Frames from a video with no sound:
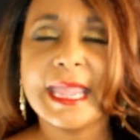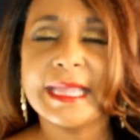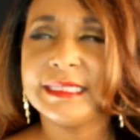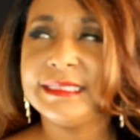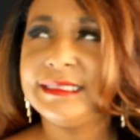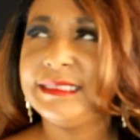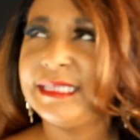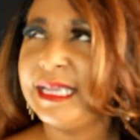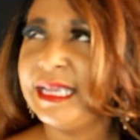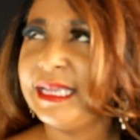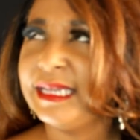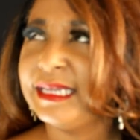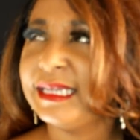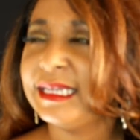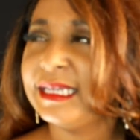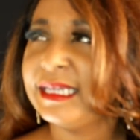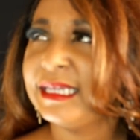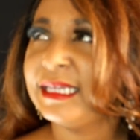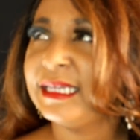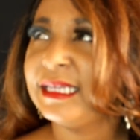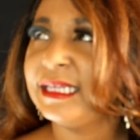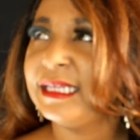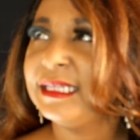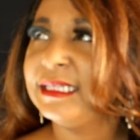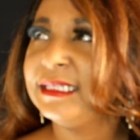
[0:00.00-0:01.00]

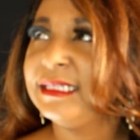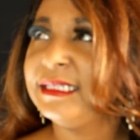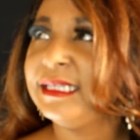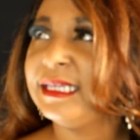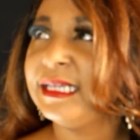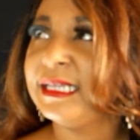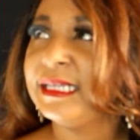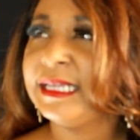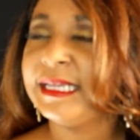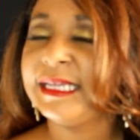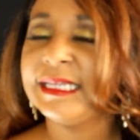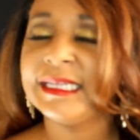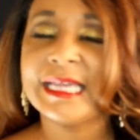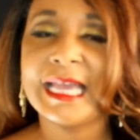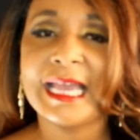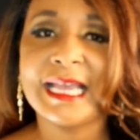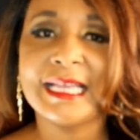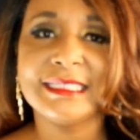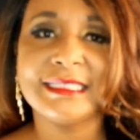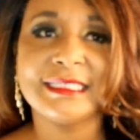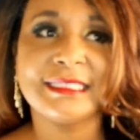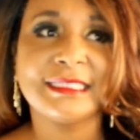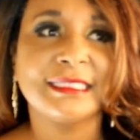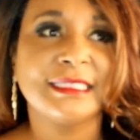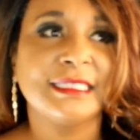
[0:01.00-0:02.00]
Dana de
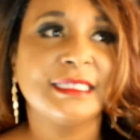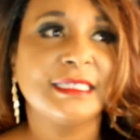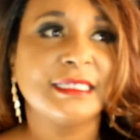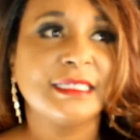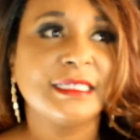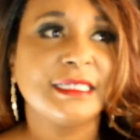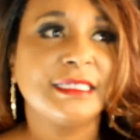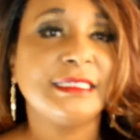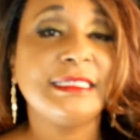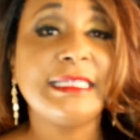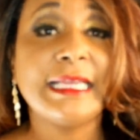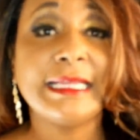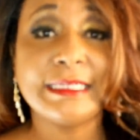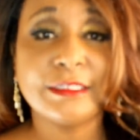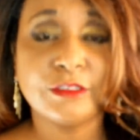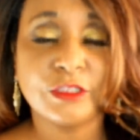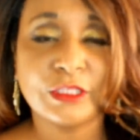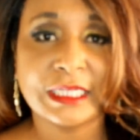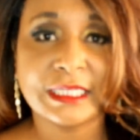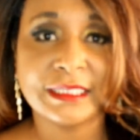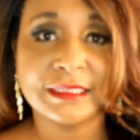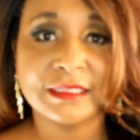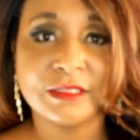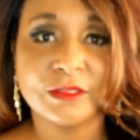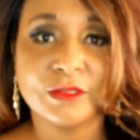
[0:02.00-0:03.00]
Lenas de los
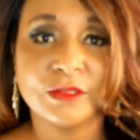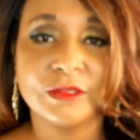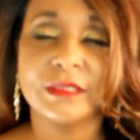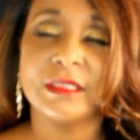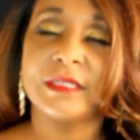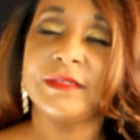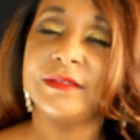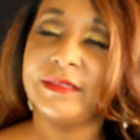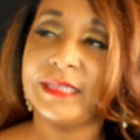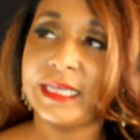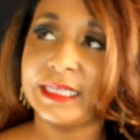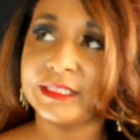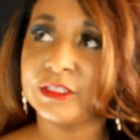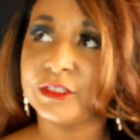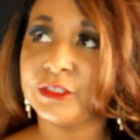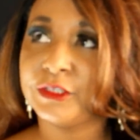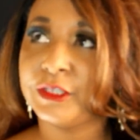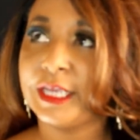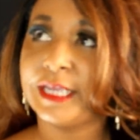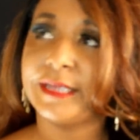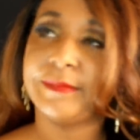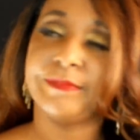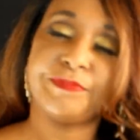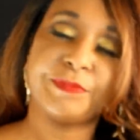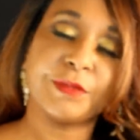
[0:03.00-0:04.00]
Santos. That's her
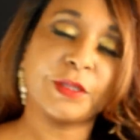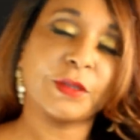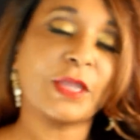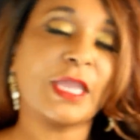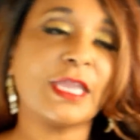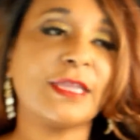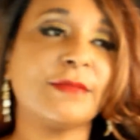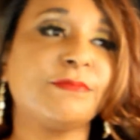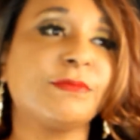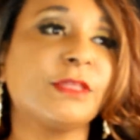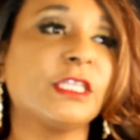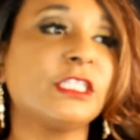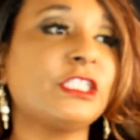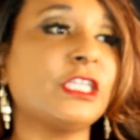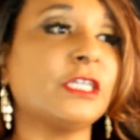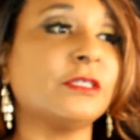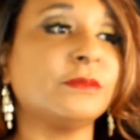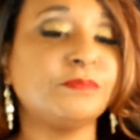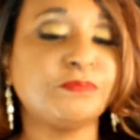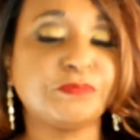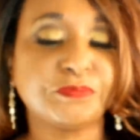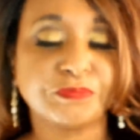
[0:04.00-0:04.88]
name. Okay, so.